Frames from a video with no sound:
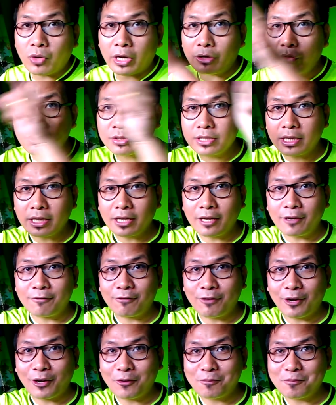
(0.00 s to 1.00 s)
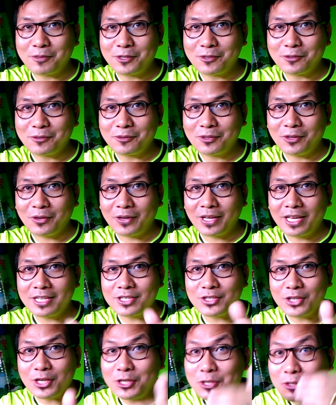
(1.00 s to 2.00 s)
are not sitting in front of you. Okay,
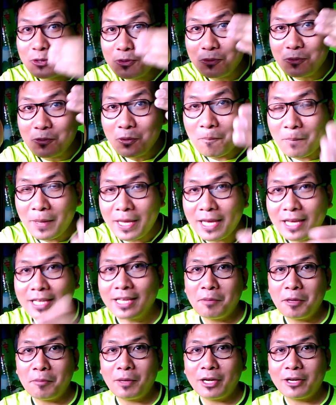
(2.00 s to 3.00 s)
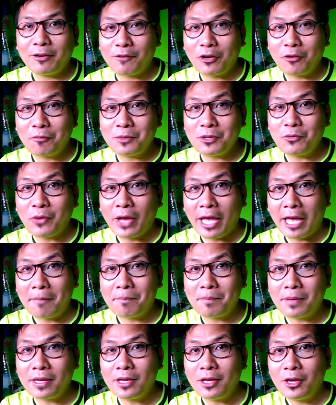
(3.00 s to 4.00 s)
just to make people in front of you
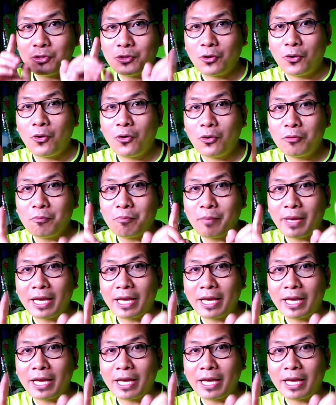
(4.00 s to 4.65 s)
happy, don't